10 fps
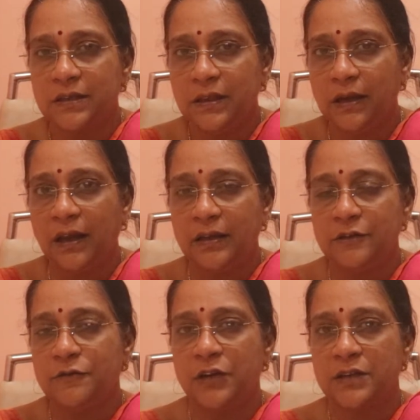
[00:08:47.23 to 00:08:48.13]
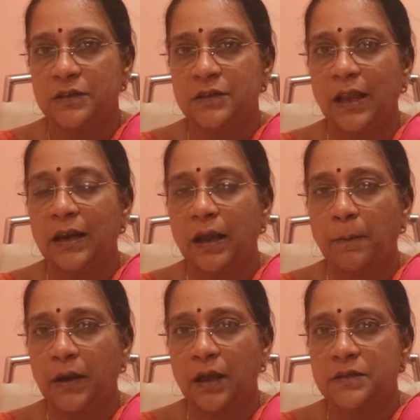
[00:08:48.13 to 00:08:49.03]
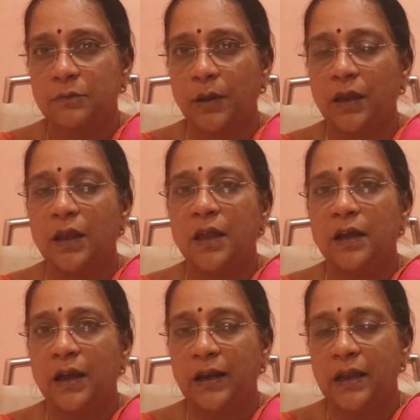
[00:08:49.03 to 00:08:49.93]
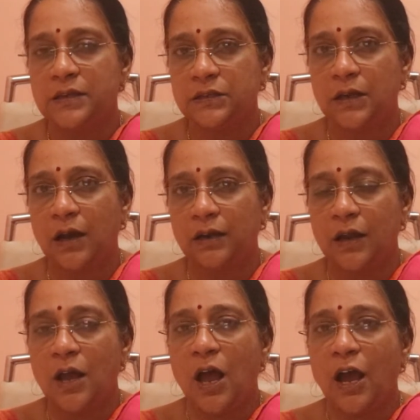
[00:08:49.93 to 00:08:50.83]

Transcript: In the negative transit, they'll come and ask me, can I start?